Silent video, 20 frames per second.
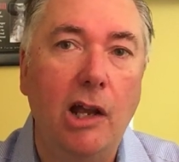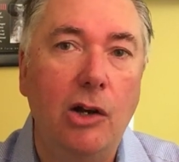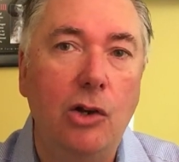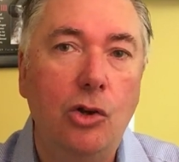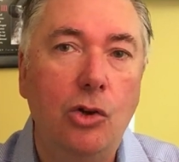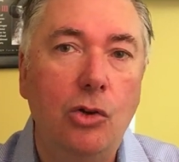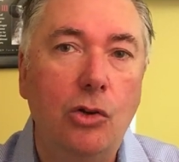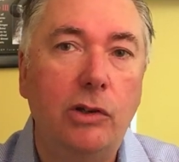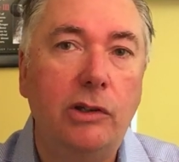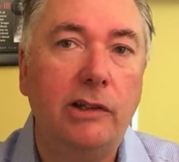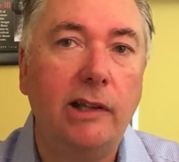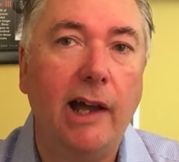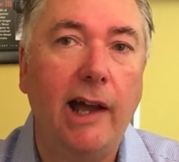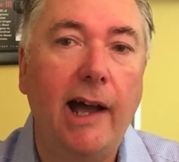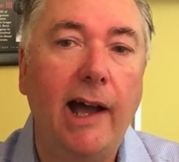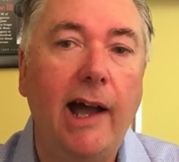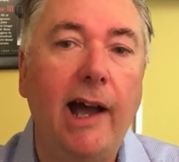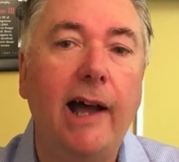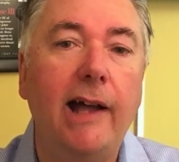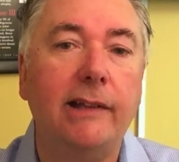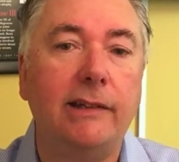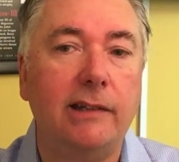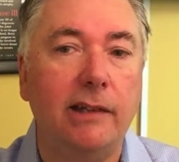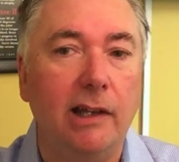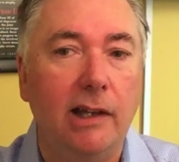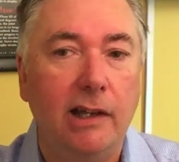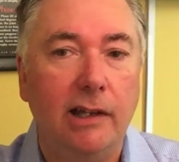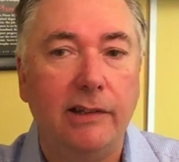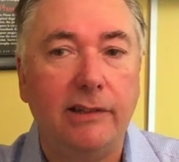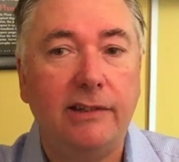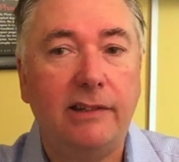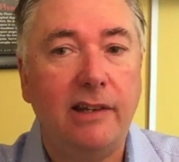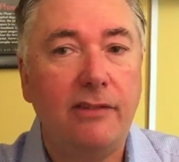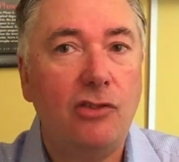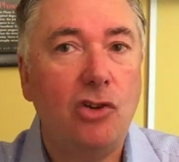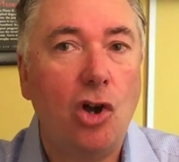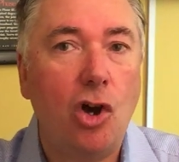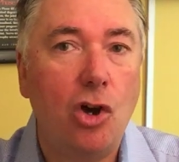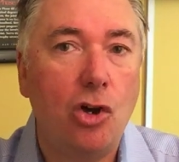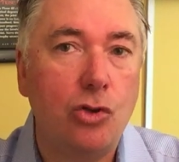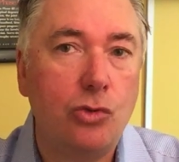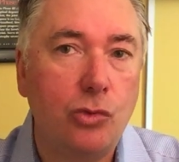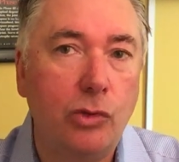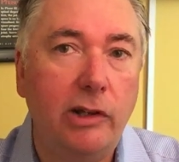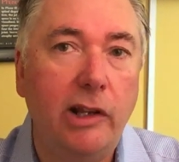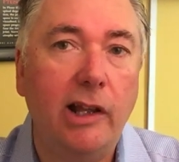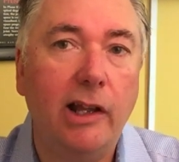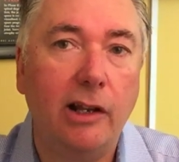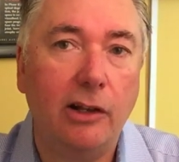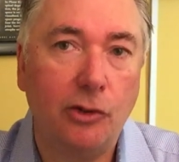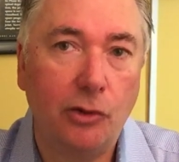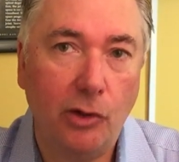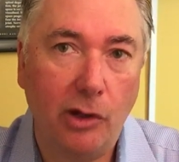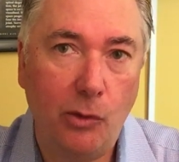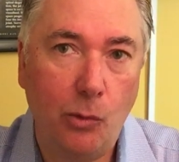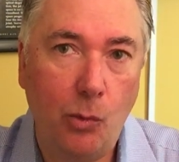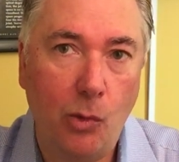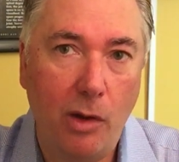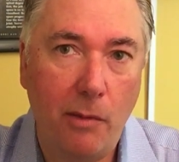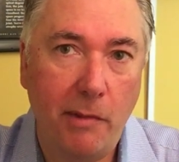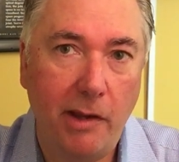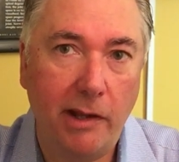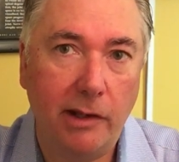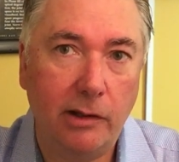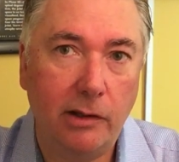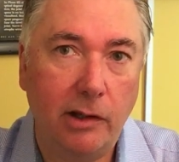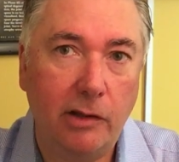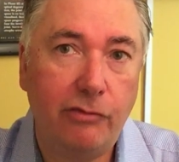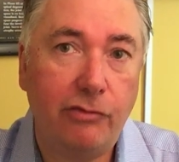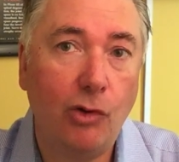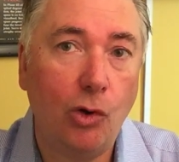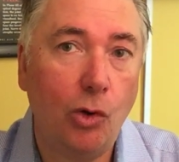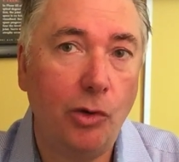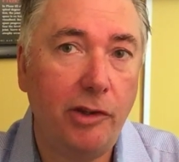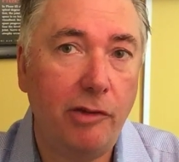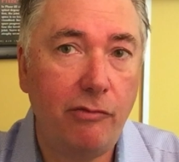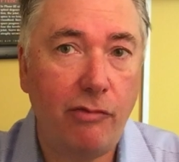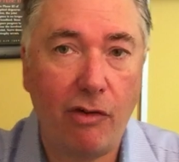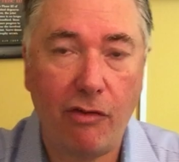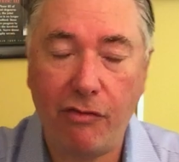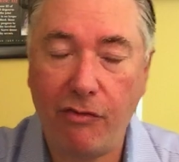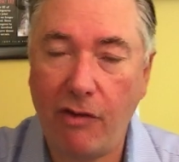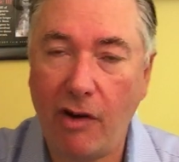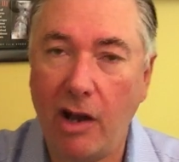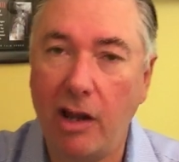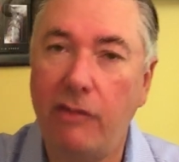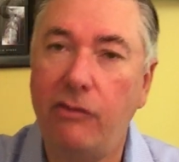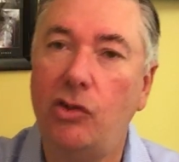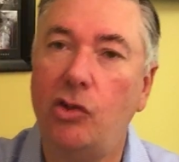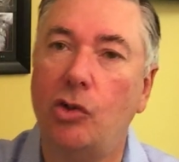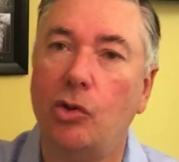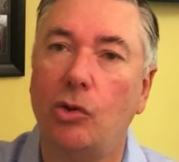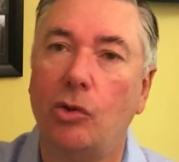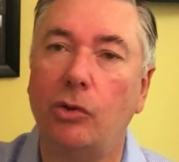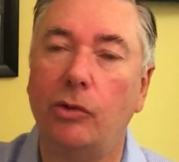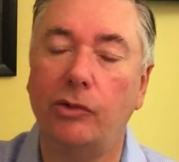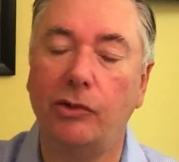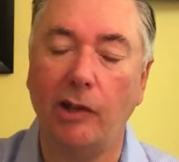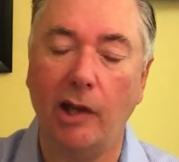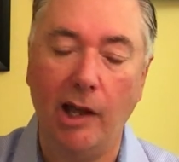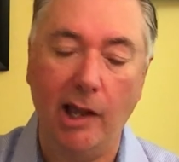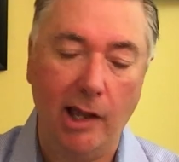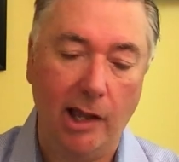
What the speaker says: looked at 700 elderly women, followed them for 5 years.